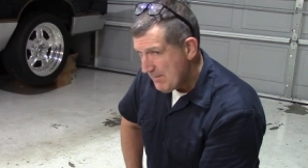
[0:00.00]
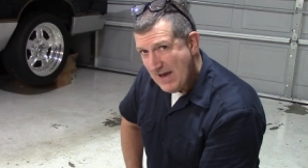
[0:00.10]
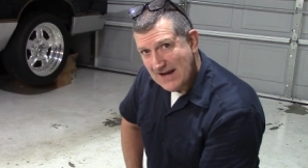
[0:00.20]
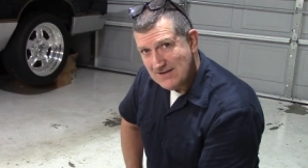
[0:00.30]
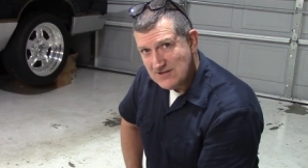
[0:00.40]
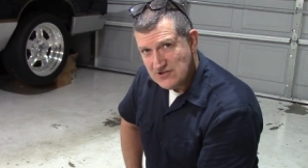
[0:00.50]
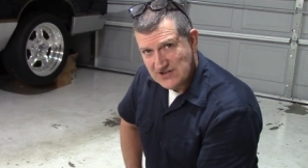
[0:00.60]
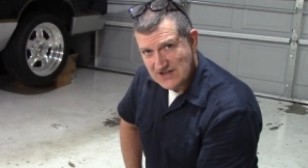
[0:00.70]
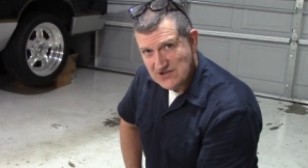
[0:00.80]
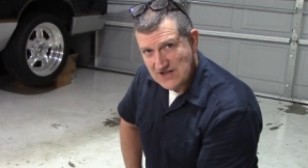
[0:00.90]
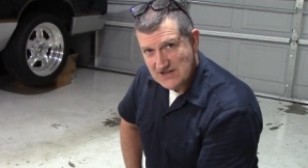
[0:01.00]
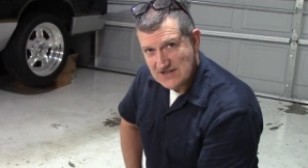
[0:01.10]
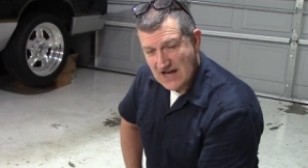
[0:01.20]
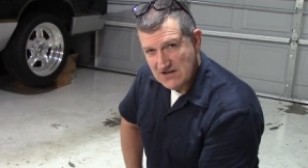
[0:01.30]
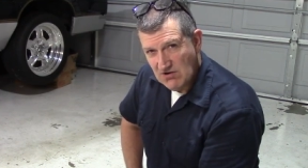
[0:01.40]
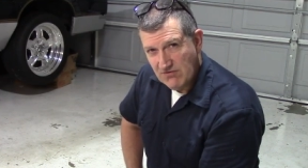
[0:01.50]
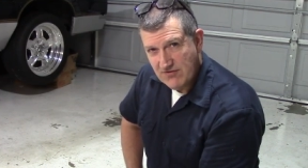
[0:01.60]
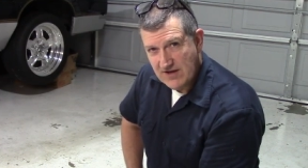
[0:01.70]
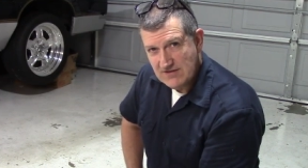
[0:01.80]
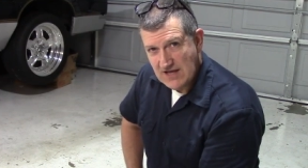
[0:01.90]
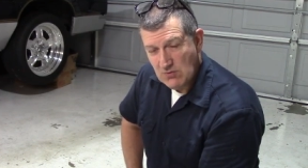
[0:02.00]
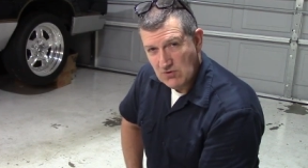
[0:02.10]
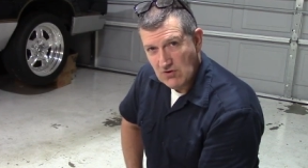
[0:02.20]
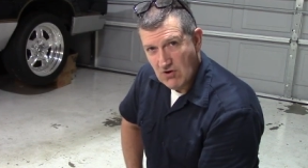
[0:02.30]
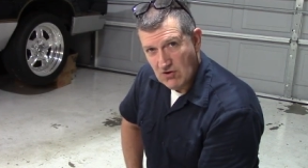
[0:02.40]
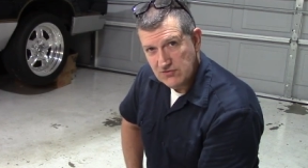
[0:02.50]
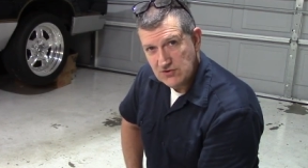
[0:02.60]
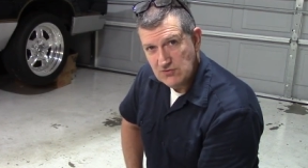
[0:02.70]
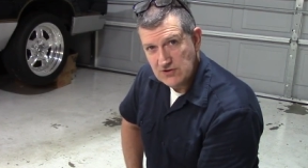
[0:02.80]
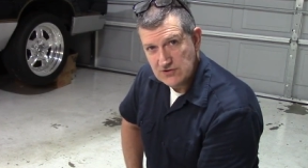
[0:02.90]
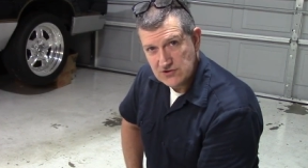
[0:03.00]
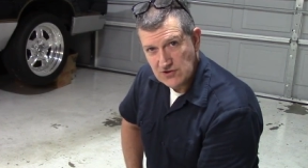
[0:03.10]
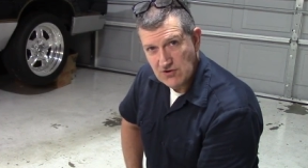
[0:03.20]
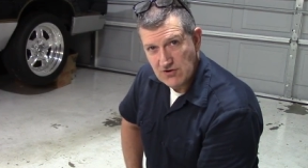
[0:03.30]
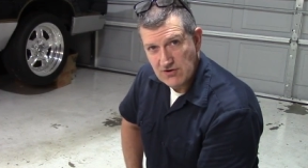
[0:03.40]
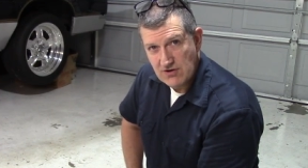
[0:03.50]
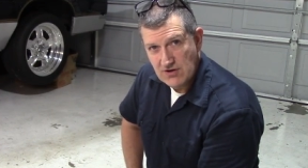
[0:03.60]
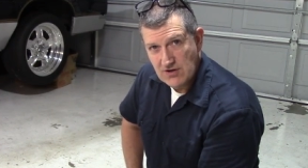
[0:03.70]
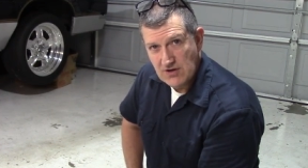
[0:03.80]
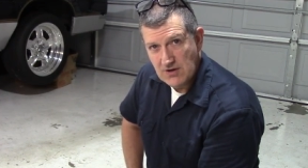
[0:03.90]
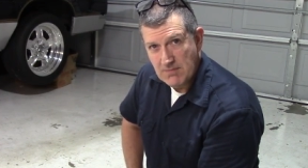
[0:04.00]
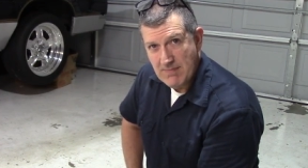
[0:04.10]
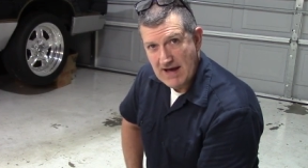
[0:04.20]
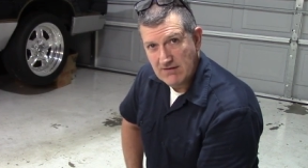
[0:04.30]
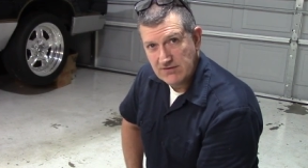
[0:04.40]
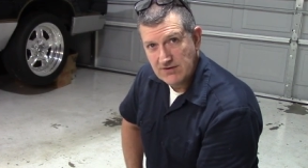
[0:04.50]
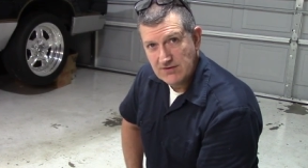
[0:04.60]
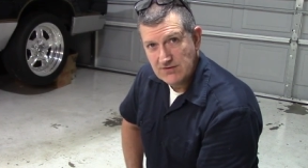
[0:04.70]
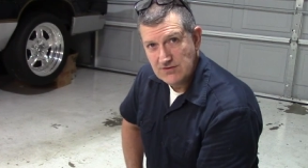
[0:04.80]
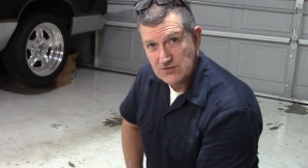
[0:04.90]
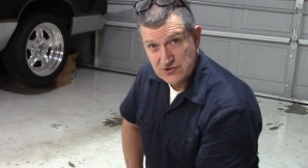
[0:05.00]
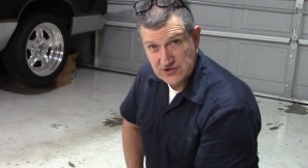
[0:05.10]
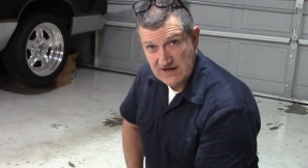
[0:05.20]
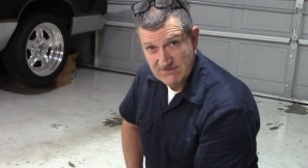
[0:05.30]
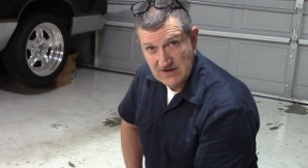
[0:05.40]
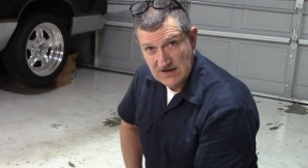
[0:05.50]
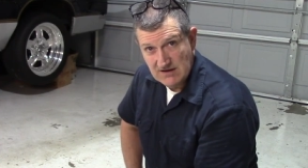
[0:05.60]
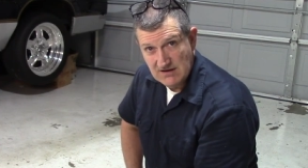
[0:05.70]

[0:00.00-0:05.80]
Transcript: back in the 60s, I don't think they were all too concerned about your safety.